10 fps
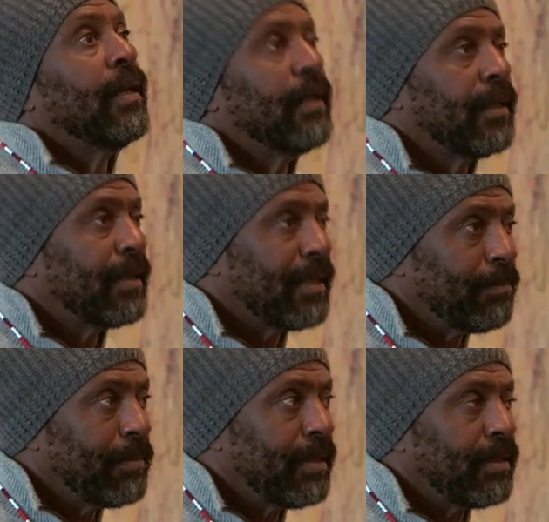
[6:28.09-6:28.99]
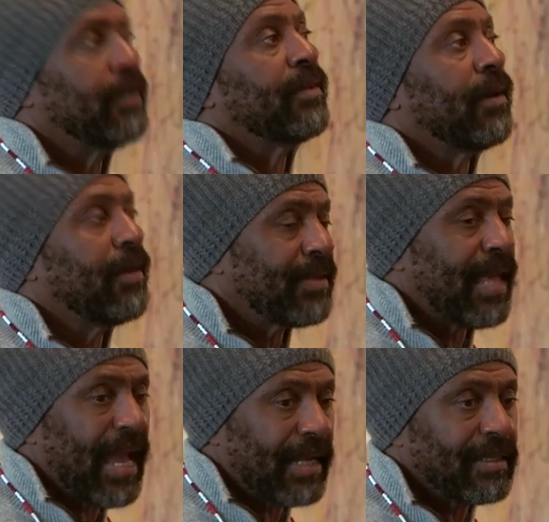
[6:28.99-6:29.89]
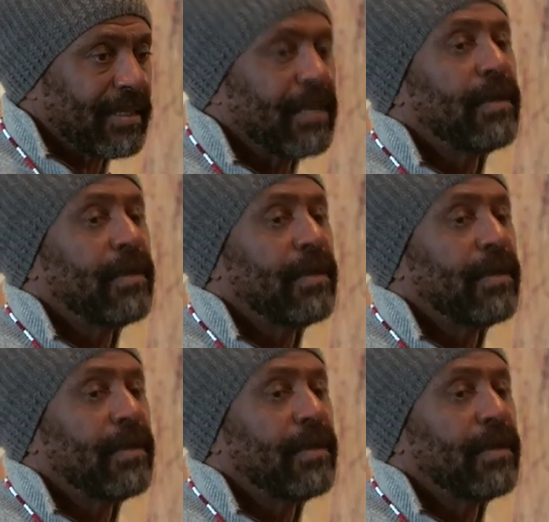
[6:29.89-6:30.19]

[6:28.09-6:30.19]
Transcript: it immediately starts acting